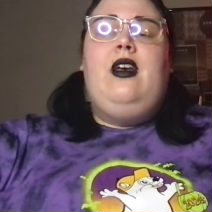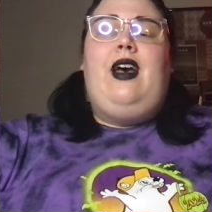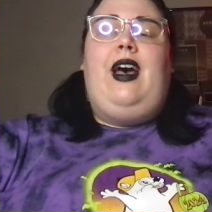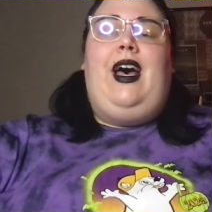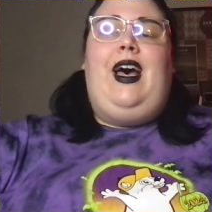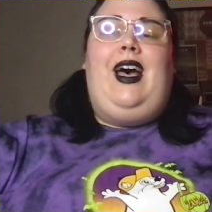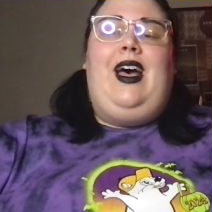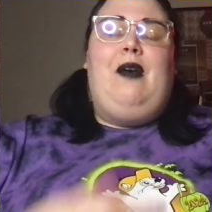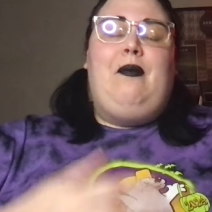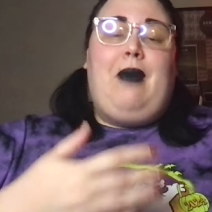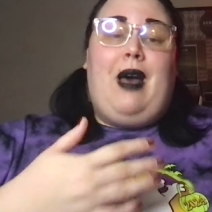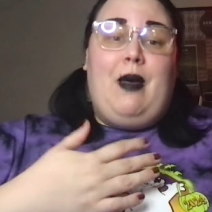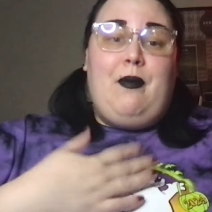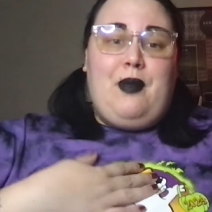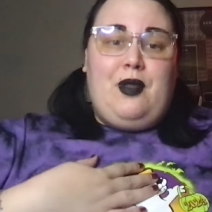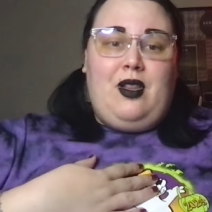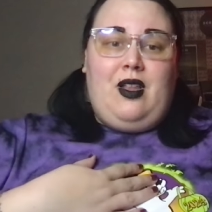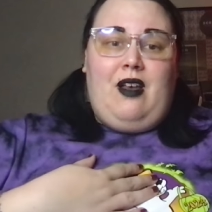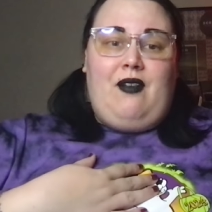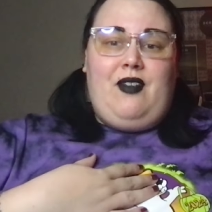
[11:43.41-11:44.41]
My
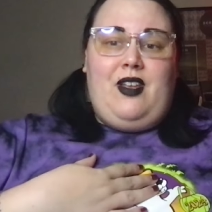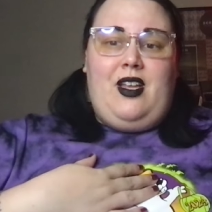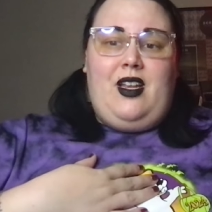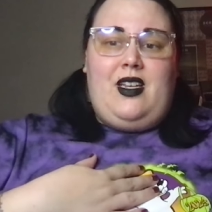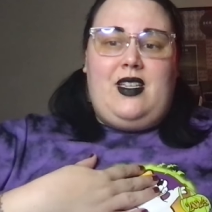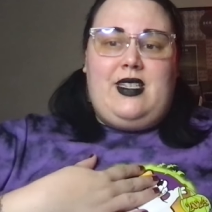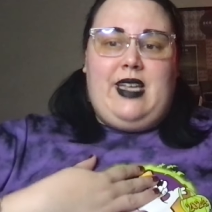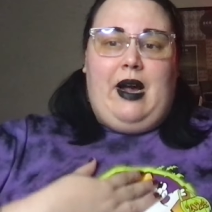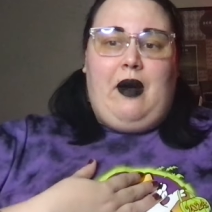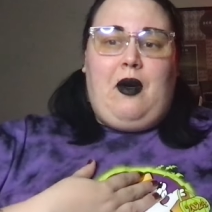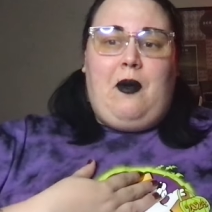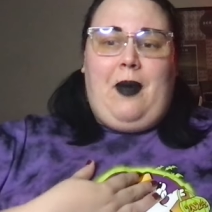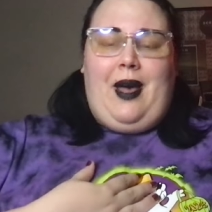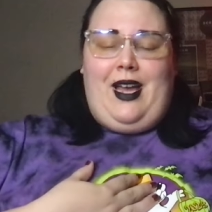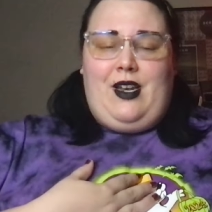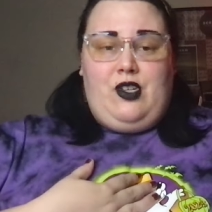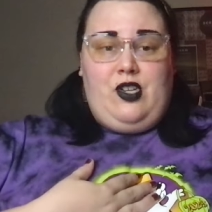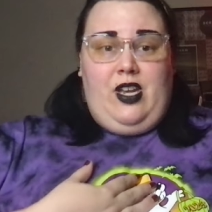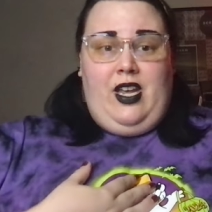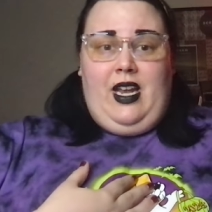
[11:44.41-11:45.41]
beloved Sour
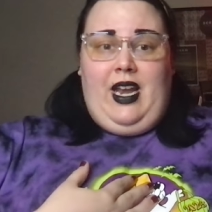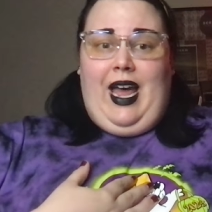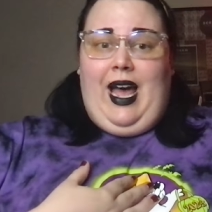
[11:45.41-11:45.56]
Patch Kid